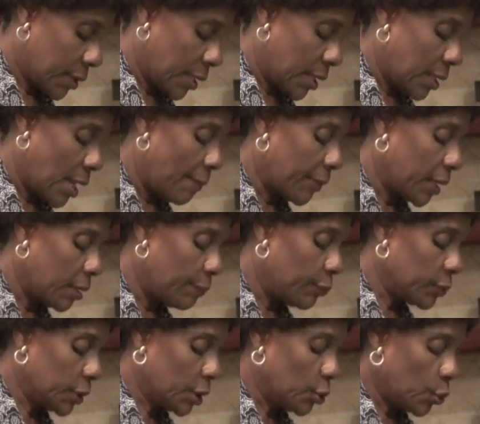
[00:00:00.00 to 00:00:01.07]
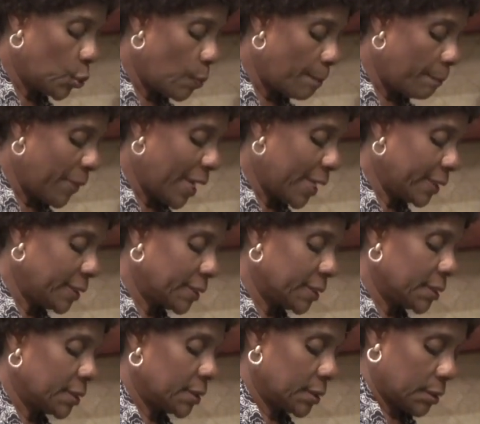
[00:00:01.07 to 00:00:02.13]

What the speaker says: And I'm gonna put a little mint,